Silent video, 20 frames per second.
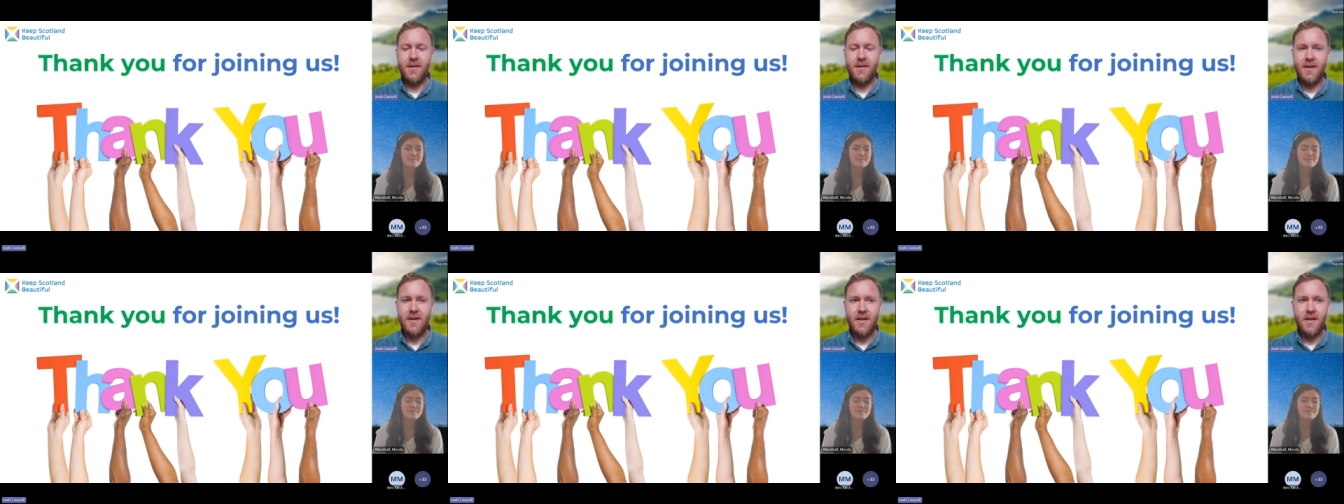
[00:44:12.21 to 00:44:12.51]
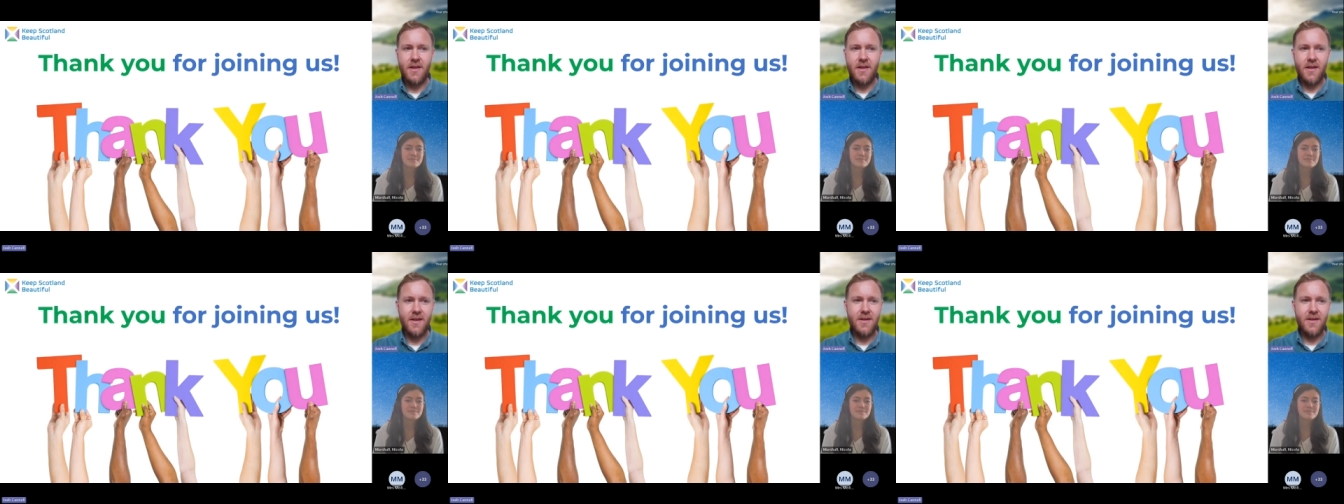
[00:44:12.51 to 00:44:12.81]
Uh,
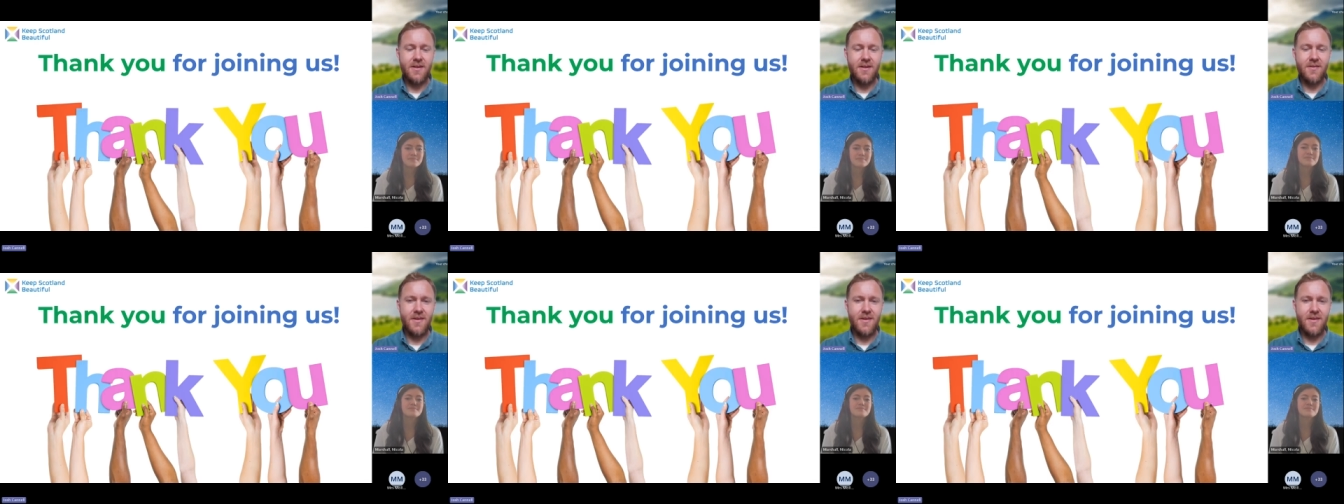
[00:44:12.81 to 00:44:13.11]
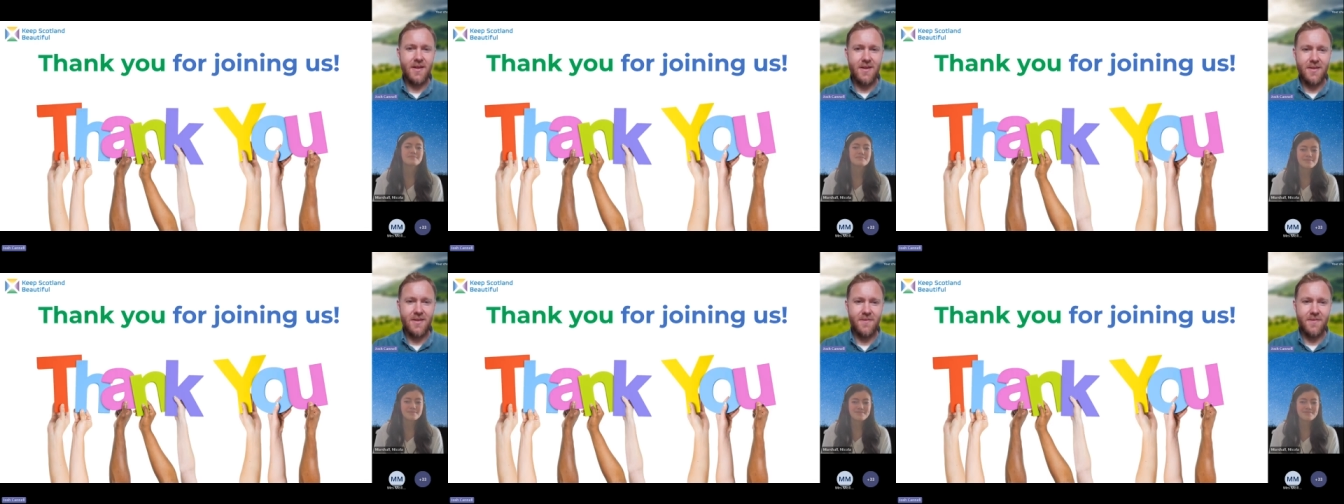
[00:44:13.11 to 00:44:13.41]
thank you,
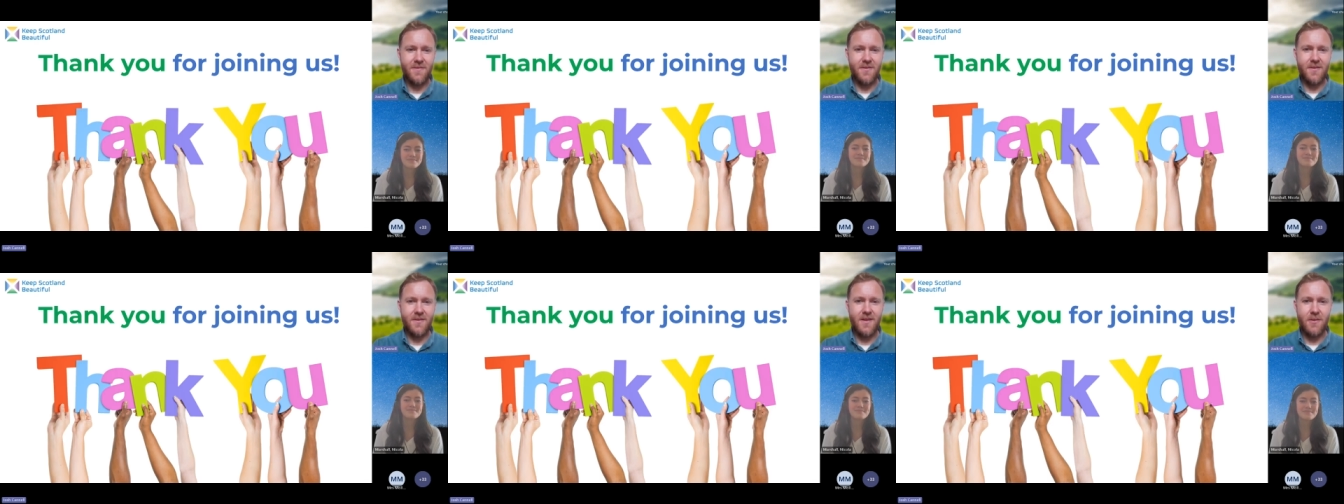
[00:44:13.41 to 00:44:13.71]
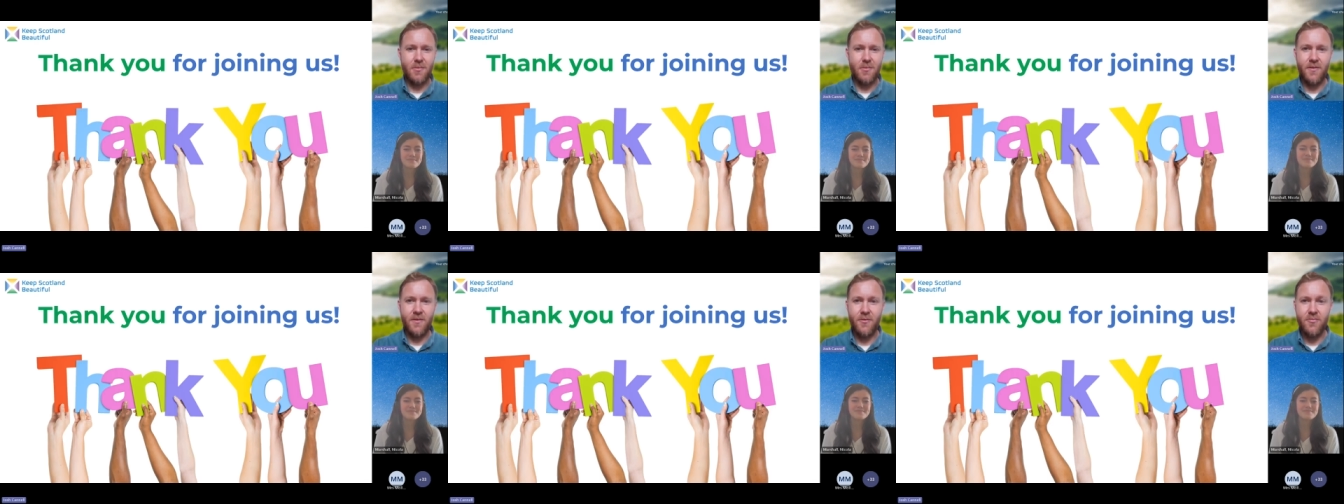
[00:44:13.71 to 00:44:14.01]
Nicola, for
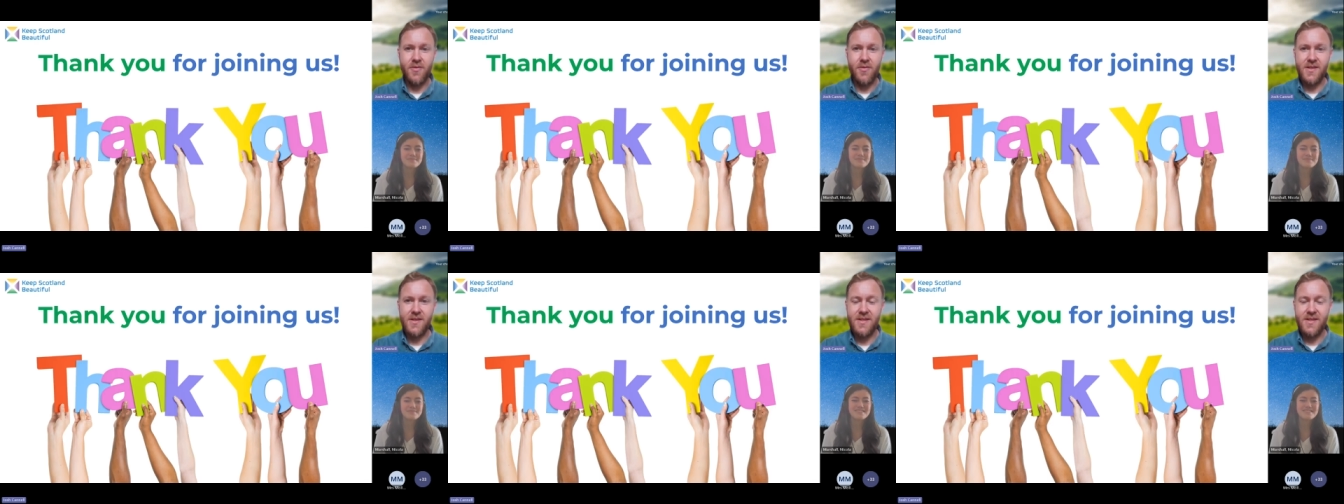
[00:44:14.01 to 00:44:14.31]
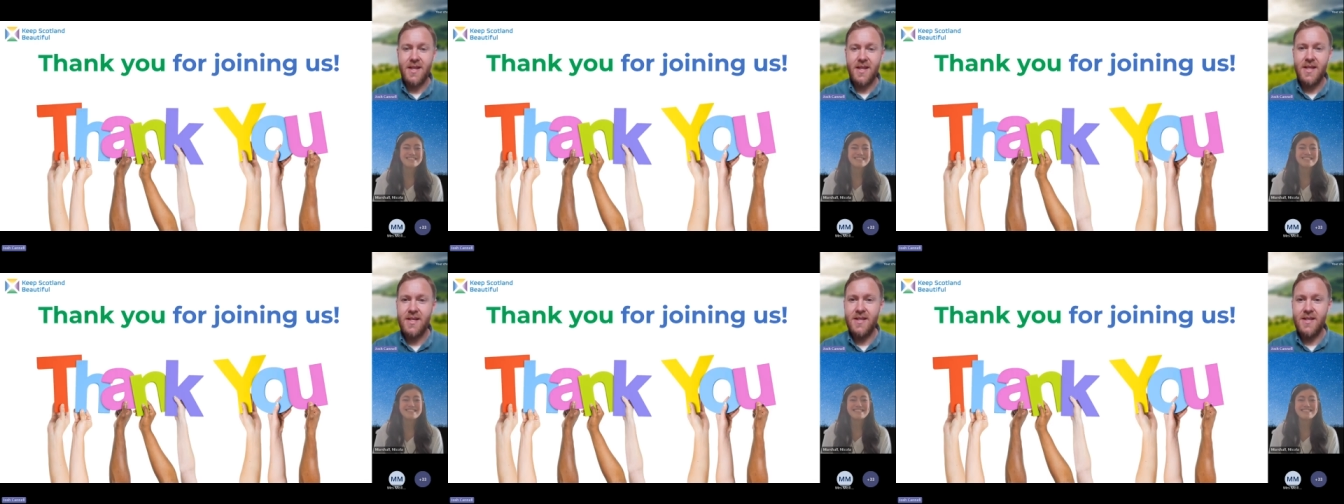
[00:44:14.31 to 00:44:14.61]
that wonderful
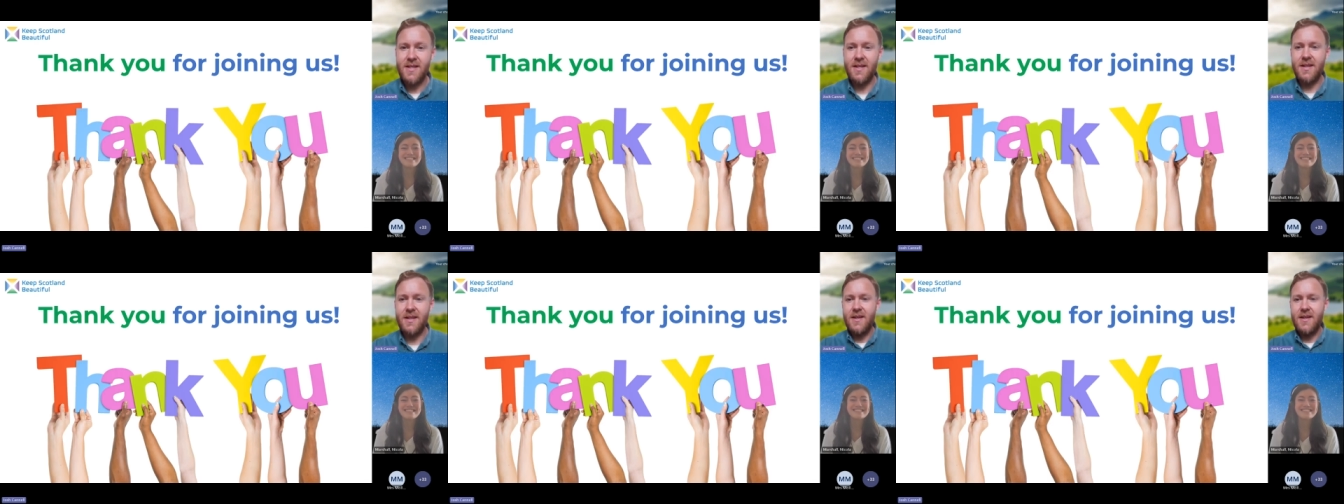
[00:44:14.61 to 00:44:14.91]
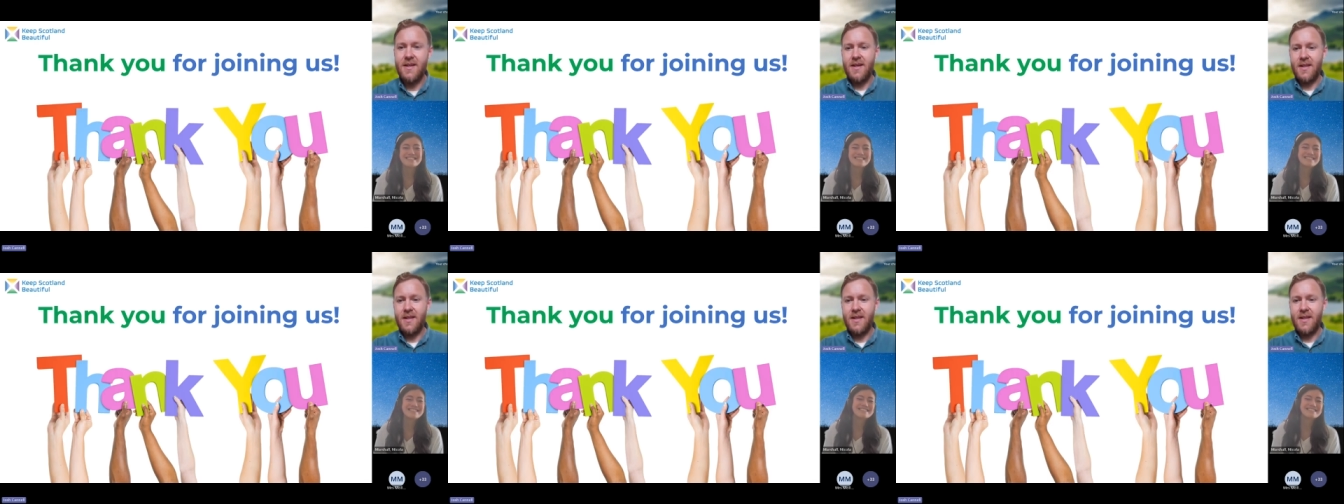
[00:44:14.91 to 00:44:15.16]
presentation.